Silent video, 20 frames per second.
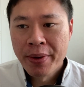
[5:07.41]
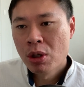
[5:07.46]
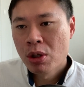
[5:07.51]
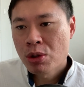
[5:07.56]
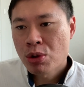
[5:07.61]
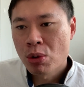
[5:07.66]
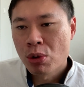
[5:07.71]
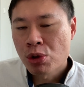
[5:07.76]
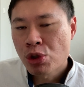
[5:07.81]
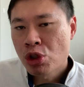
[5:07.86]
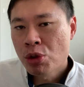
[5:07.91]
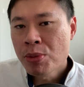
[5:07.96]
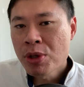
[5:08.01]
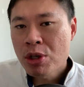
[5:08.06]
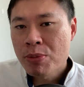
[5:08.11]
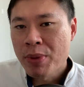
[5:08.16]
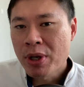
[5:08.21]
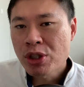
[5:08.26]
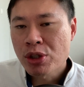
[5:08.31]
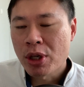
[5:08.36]
So assuming
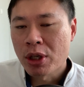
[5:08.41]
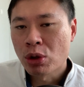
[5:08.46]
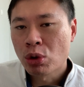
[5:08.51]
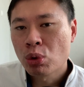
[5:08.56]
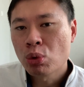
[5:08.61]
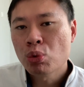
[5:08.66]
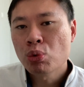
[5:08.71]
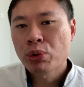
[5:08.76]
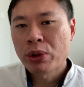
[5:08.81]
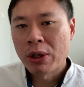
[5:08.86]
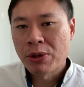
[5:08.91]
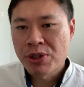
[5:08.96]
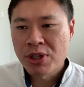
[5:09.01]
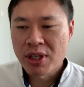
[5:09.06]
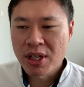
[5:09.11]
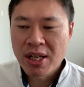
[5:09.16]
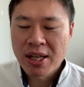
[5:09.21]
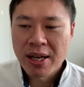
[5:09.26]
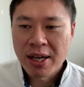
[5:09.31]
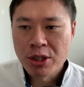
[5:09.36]
you manage to get
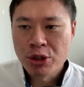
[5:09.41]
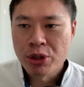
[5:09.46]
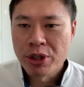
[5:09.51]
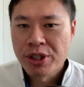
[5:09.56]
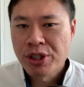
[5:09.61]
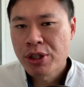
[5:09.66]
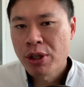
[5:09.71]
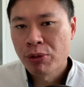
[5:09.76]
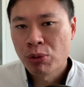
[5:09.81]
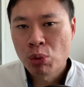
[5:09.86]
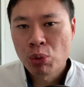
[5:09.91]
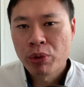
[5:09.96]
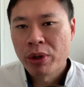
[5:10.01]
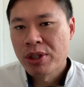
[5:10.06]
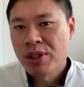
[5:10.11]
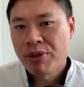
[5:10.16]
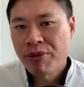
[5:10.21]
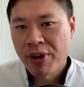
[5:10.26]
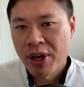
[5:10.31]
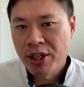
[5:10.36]
2,800 instead of
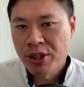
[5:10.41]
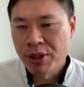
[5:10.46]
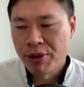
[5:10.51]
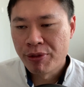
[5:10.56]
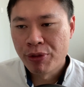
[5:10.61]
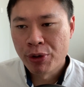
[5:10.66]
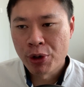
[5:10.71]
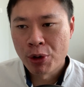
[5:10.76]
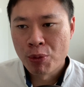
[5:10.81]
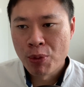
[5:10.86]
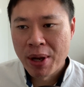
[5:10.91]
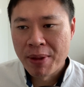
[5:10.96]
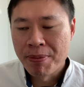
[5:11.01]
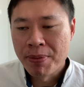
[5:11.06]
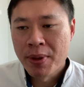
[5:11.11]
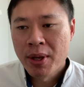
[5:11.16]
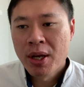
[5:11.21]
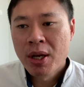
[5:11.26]
2,500 for your rent,